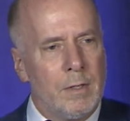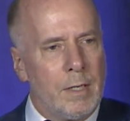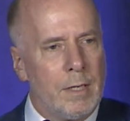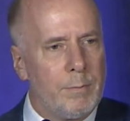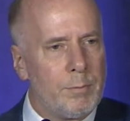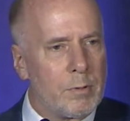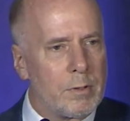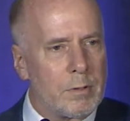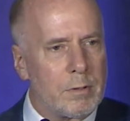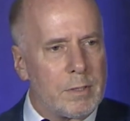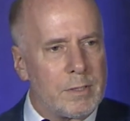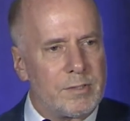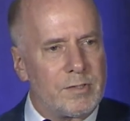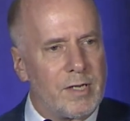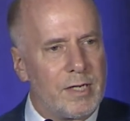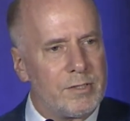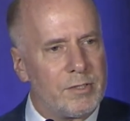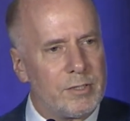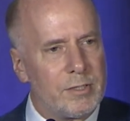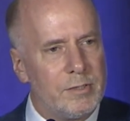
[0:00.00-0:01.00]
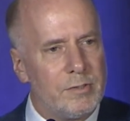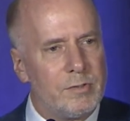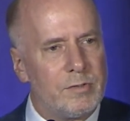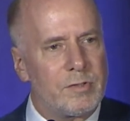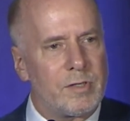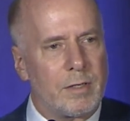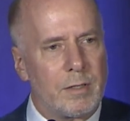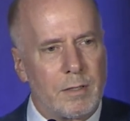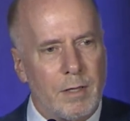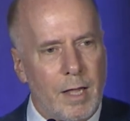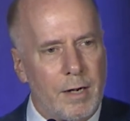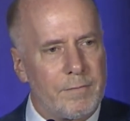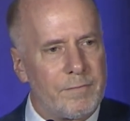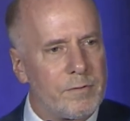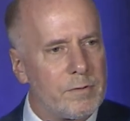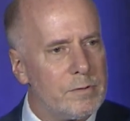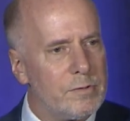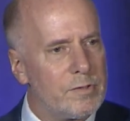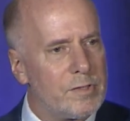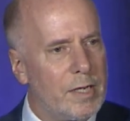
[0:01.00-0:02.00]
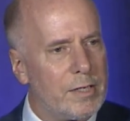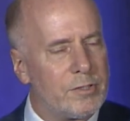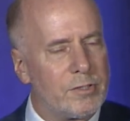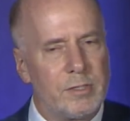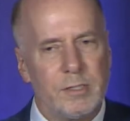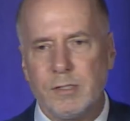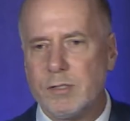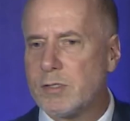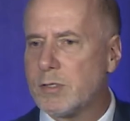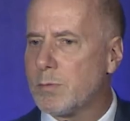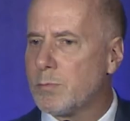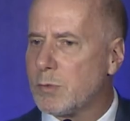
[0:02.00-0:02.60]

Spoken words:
Ebola sessions and a lot of flu sessions,